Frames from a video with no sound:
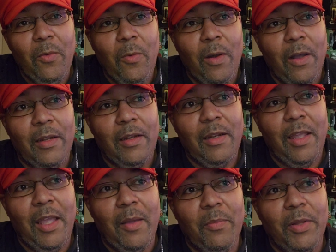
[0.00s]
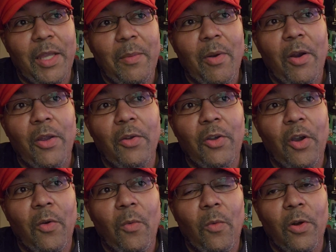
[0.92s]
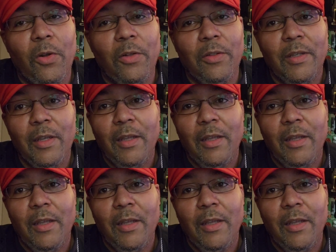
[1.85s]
one and play Mario Kart World,